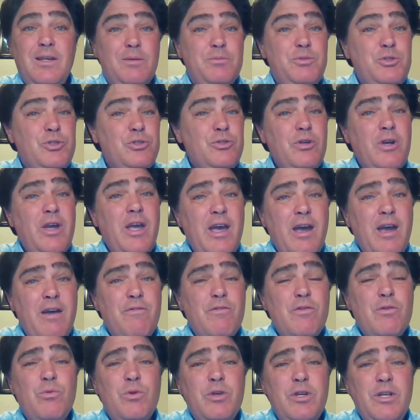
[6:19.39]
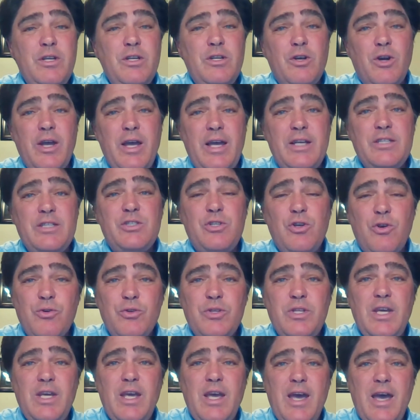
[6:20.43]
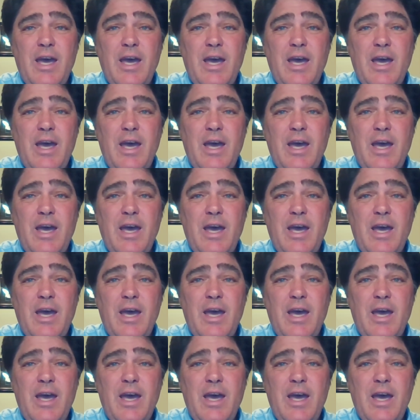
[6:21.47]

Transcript: I'm sure everyone has heard the